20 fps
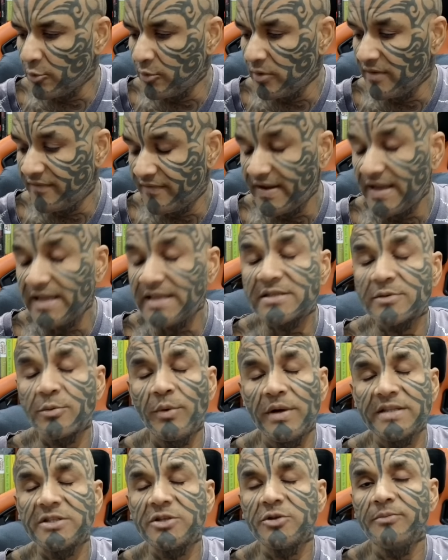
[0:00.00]
will face
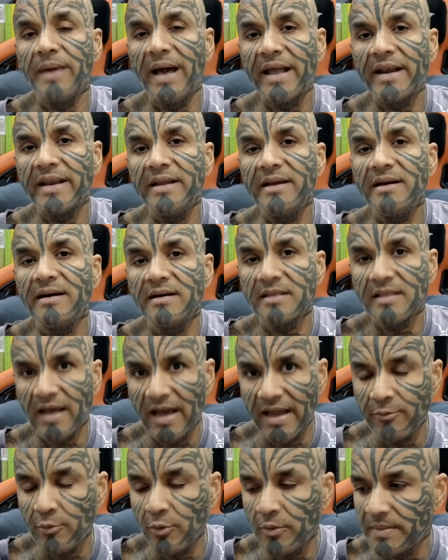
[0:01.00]
once you marry a
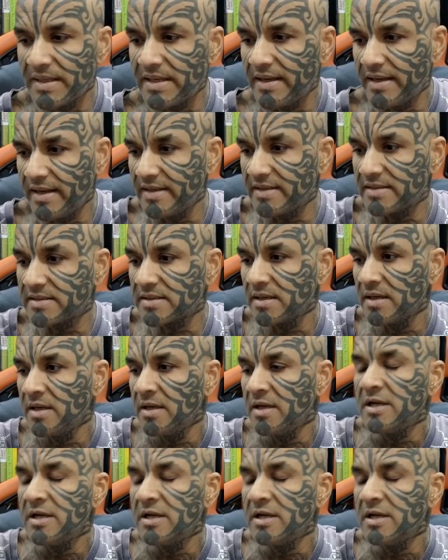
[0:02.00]
Thai woman is